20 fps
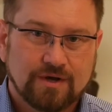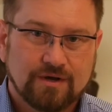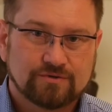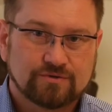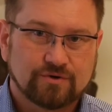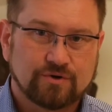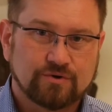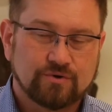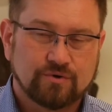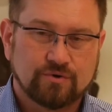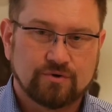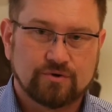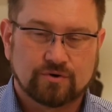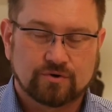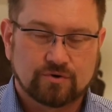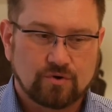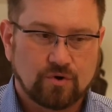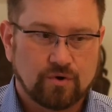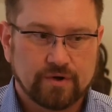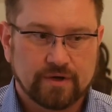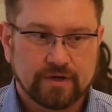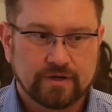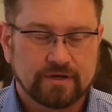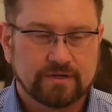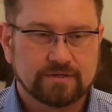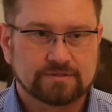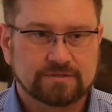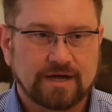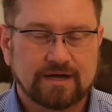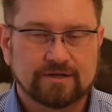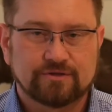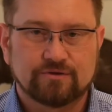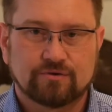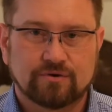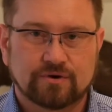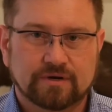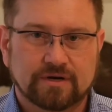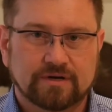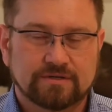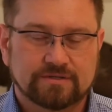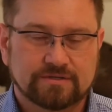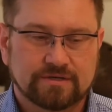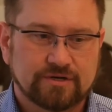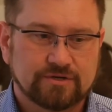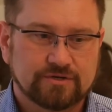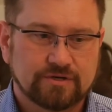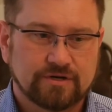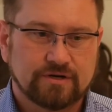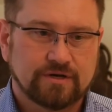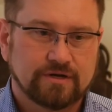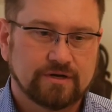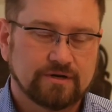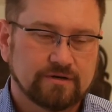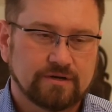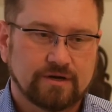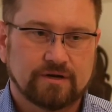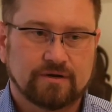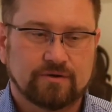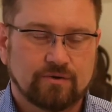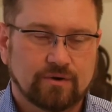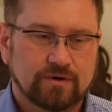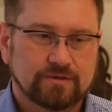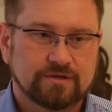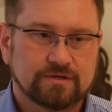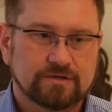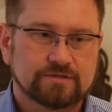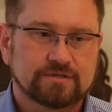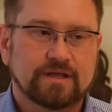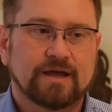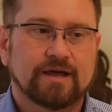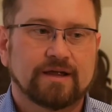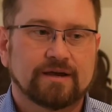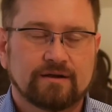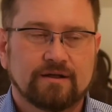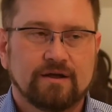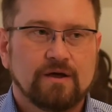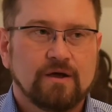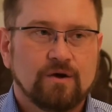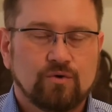So you're going inside your organization and you understand